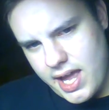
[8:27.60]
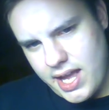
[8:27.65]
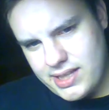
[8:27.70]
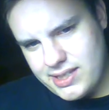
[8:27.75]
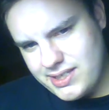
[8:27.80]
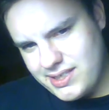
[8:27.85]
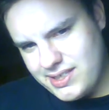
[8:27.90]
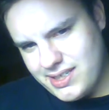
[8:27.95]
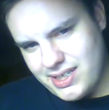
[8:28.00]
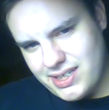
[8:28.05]

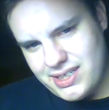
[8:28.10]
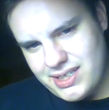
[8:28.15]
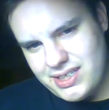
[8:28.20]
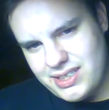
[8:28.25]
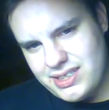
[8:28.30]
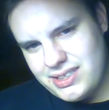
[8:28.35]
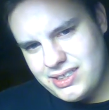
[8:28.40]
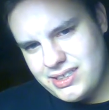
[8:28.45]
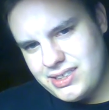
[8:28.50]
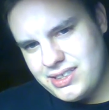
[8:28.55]
it's
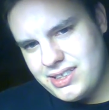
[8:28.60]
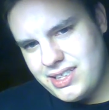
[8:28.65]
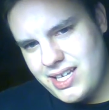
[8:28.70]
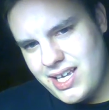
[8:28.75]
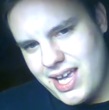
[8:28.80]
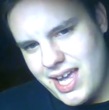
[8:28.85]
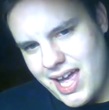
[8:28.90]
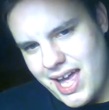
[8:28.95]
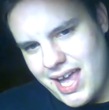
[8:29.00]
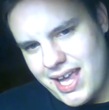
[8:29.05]
gonna
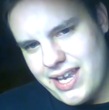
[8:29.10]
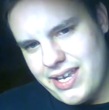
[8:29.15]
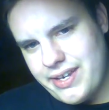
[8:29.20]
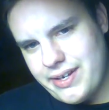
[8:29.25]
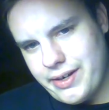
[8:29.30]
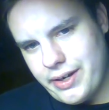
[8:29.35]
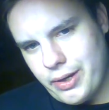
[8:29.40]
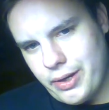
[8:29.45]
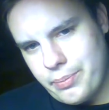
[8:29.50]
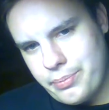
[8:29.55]
end
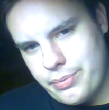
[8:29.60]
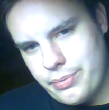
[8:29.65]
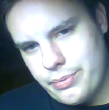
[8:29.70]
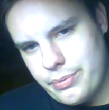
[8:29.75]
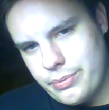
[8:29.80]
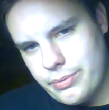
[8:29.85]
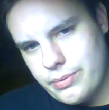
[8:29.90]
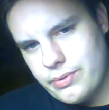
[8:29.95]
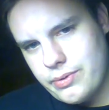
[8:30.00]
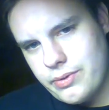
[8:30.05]
up
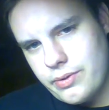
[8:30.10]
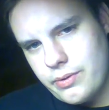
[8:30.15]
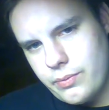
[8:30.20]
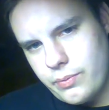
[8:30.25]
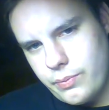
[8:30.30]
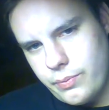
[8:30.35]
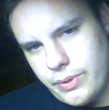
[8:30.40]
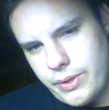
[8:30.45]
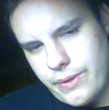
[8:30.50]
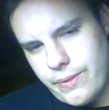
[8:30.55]

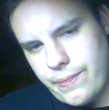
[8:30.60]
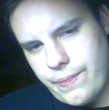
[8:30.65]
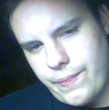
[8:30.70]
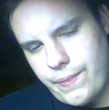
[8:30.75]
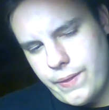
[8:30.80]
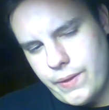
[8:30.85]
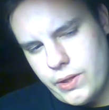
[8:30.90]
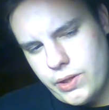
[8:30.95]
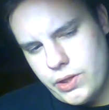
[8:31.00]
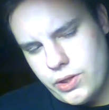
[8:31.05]
with
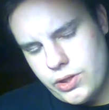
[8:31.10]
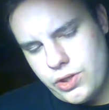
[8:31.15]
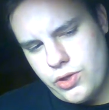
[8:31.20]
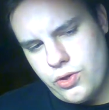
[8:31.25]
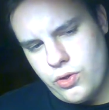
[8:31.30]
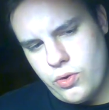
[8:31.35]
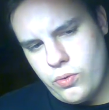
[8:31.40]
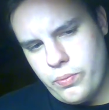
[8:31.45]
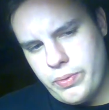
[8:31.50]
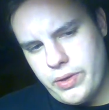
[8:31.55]

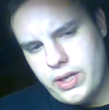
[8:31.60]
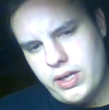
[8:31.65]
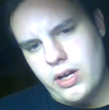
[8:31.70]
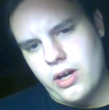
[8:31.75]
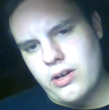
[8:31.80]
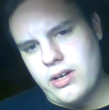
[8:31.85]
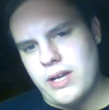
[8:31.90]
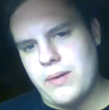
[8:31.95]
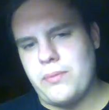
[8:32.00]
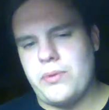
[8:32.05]
you being
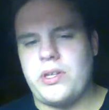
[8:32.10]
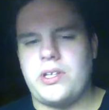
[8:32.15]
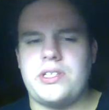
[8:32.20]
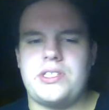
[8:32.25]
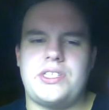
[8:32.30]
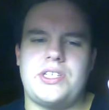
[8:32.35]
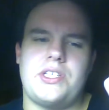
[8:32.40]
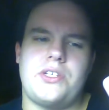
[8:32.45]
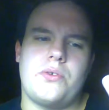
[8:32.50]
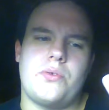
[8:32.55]
unable to
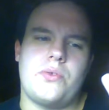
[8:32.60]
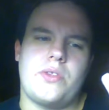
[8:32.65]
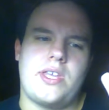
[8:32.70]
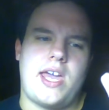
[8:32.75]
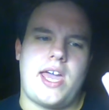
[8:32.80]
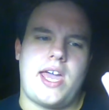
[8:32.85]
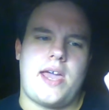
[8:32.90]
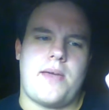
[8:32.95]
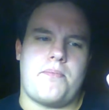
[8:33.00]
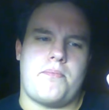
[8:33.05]
continue the
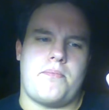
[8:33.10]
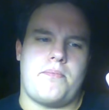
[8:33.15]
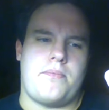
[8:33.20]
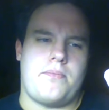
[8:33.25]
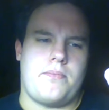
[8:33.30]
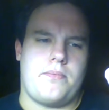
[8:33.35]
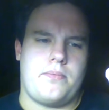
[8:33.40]
game.